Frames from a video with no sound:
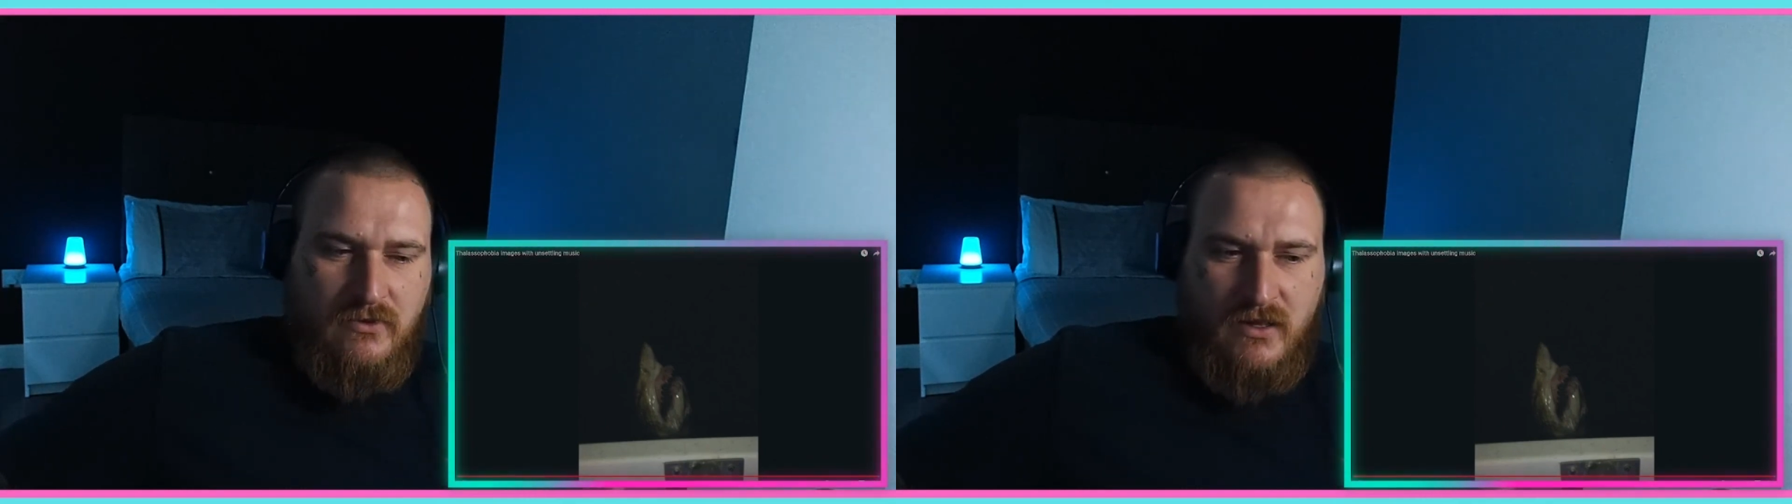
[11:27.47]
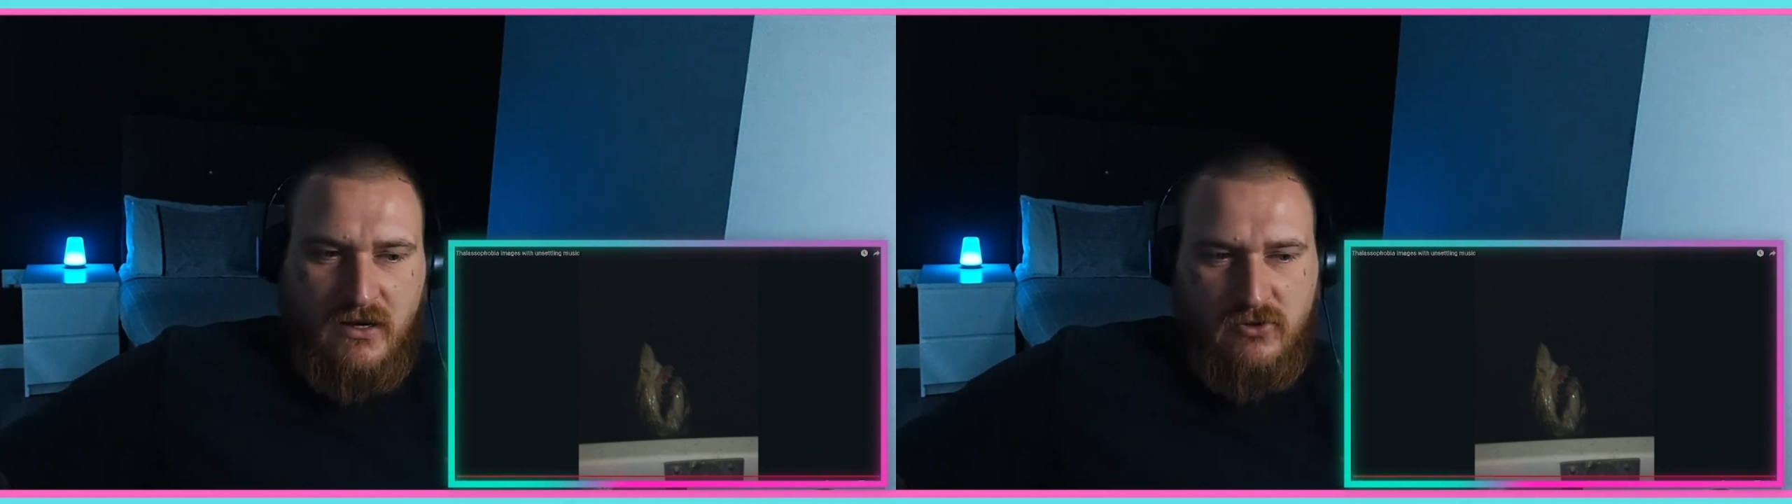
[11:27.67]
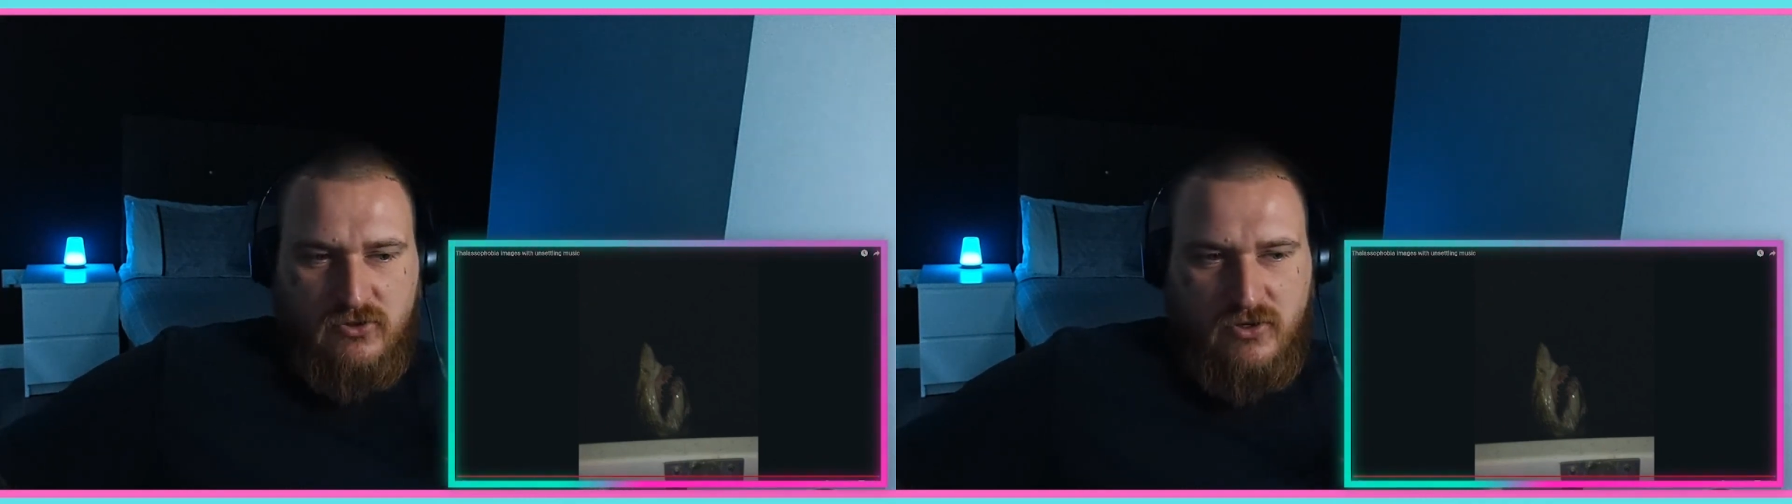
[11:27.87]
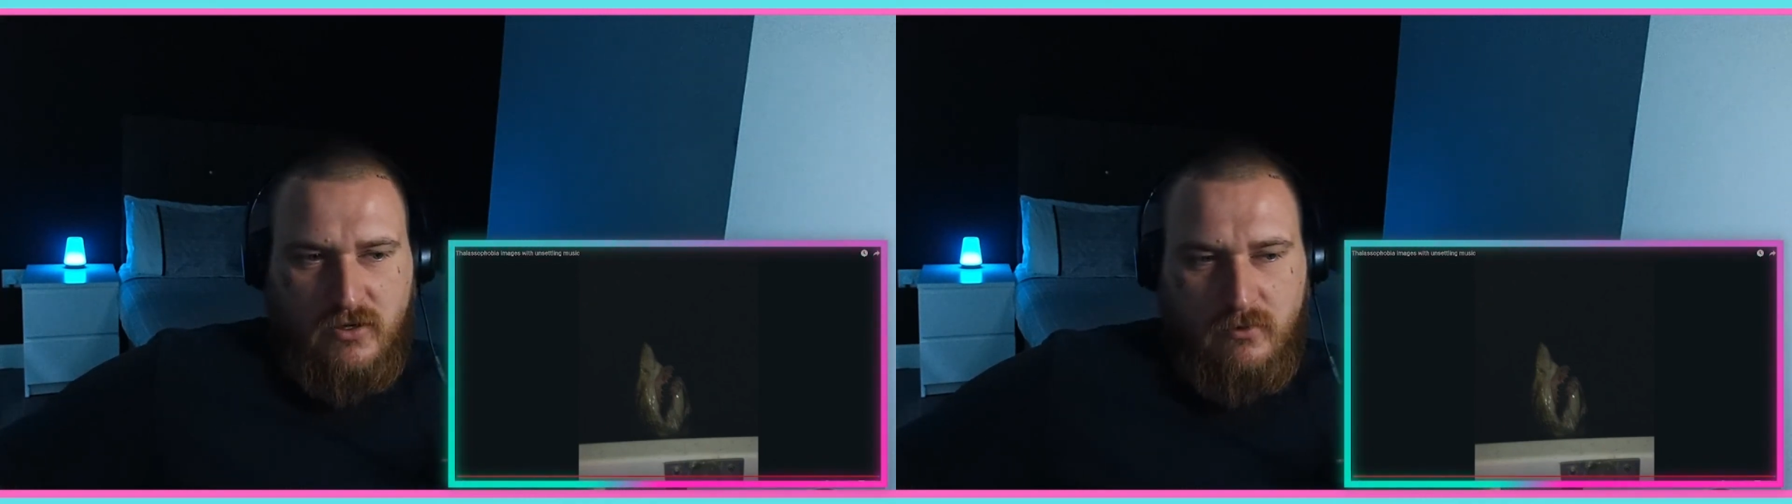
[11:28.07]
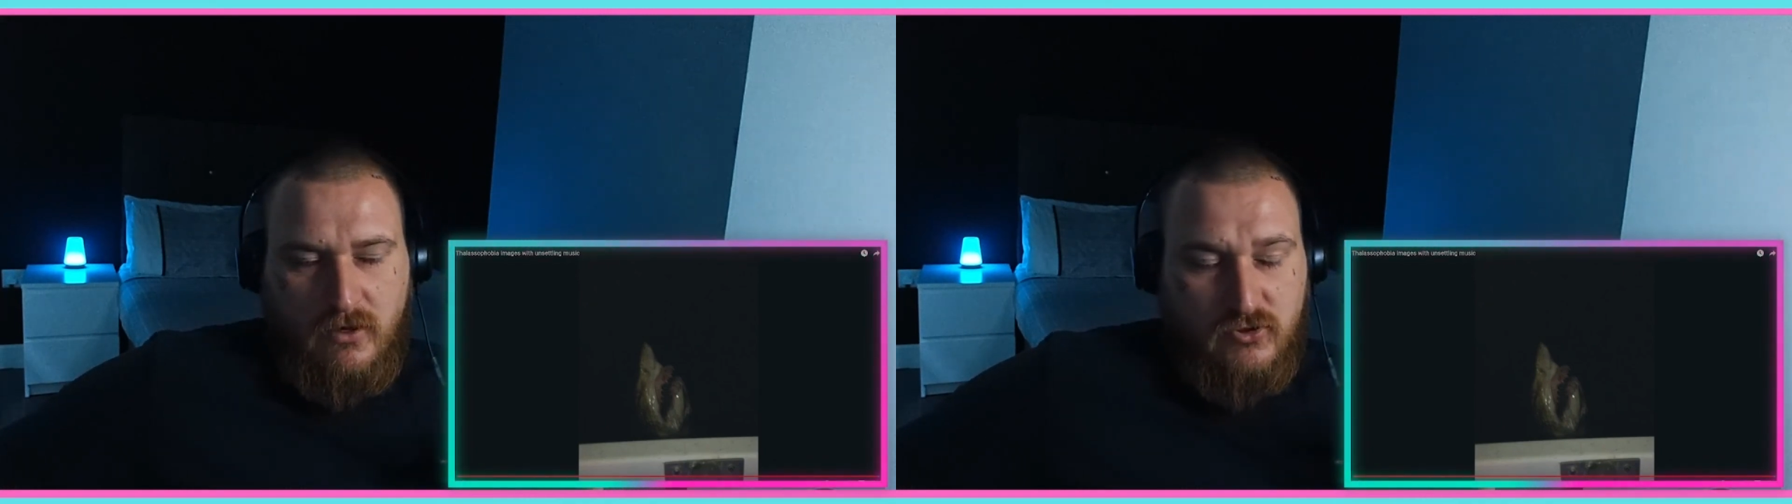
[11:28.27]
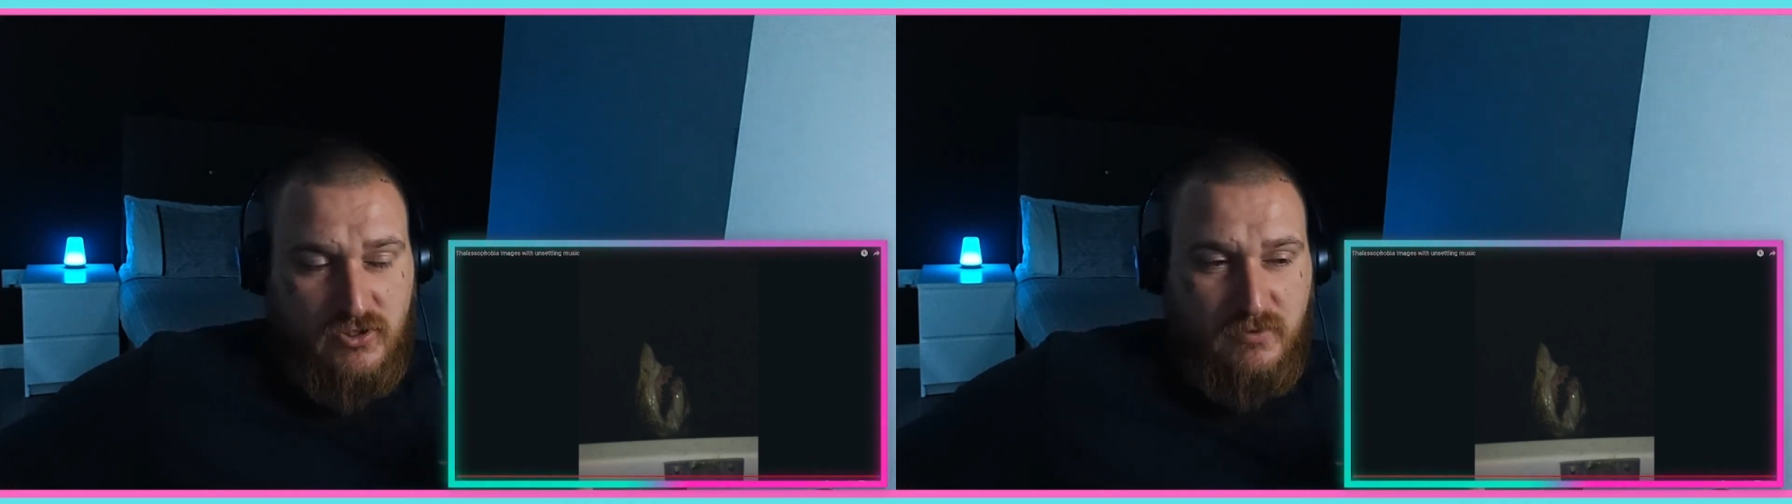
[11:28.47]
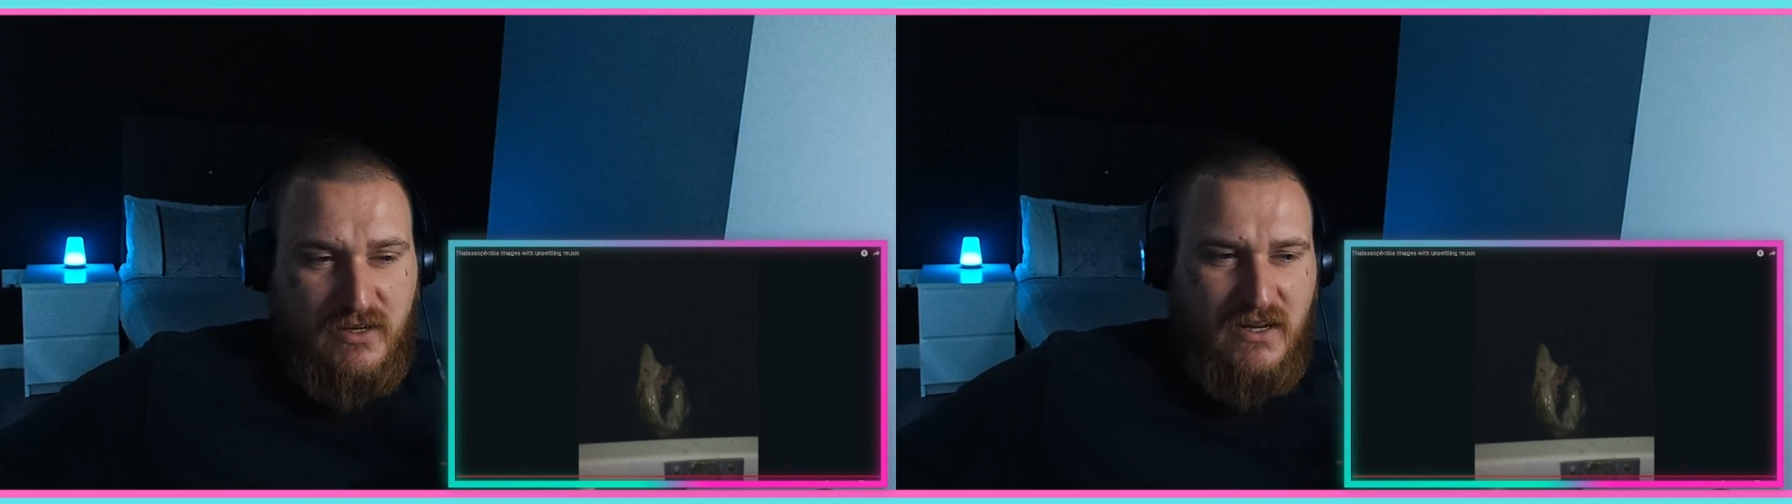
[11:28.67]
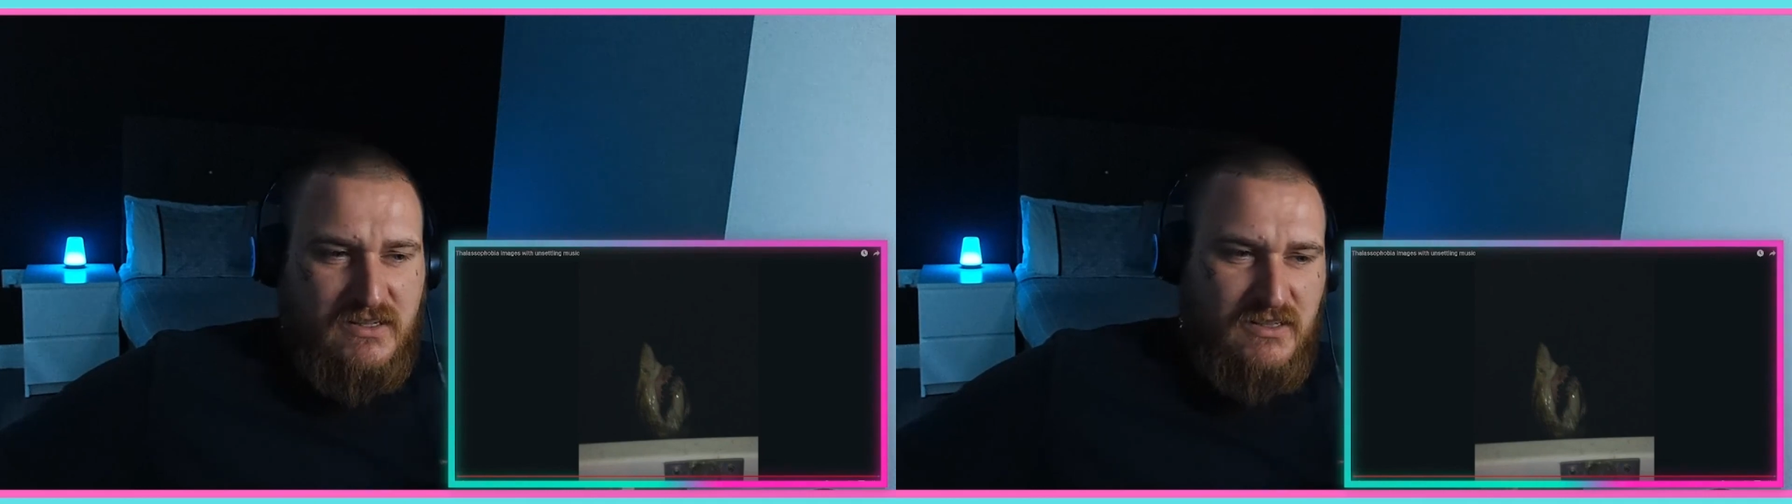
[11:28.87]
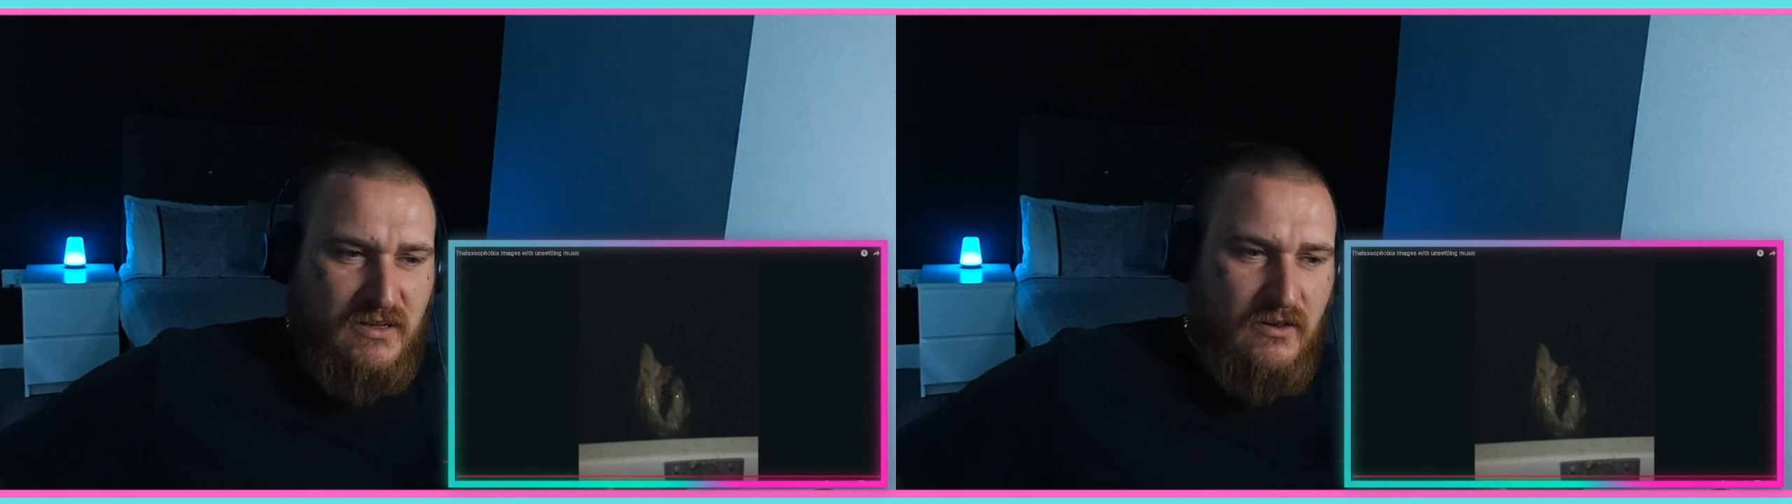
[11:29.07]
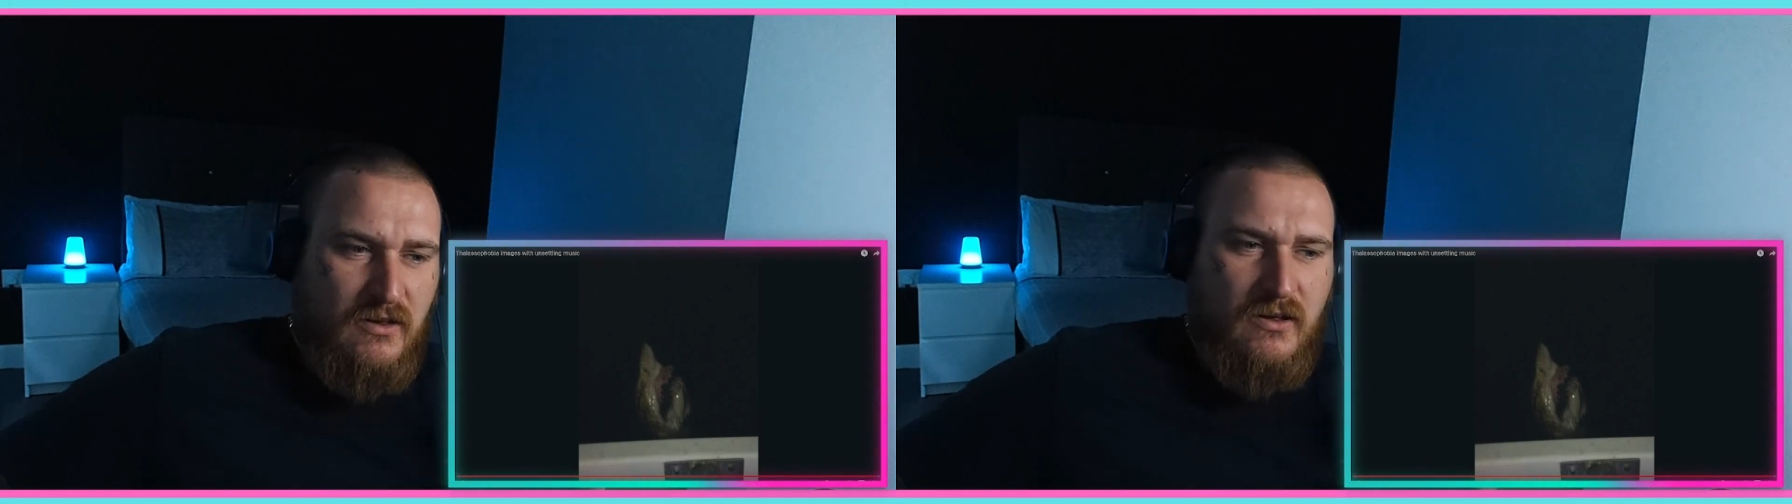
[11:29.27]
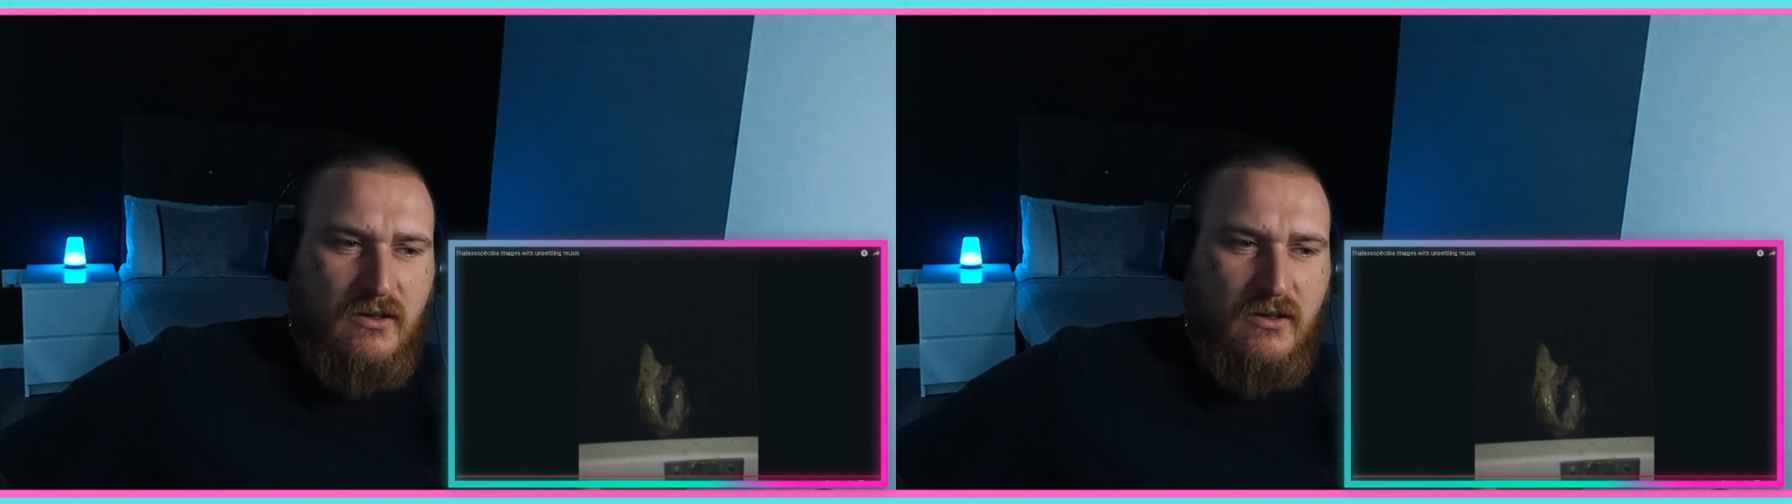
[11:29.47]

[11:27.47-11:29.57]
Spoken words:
and then I'll stream Daisy